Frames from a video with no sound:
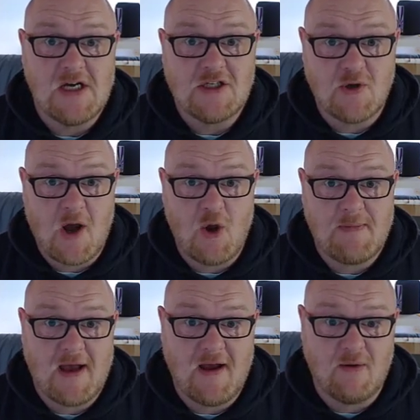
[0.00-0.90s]
So I hope
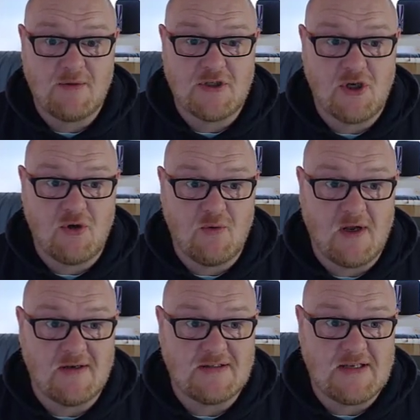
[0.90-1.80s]
that helps you
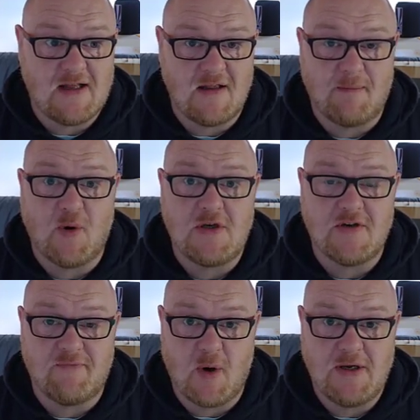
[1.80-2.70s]
understand the point
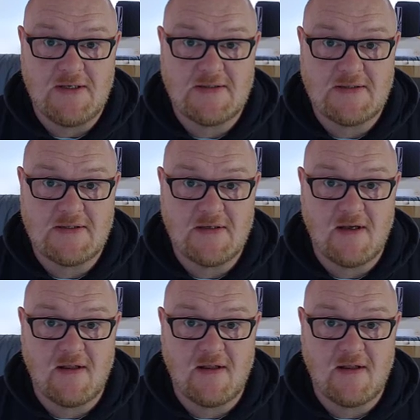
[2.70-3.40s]
of points.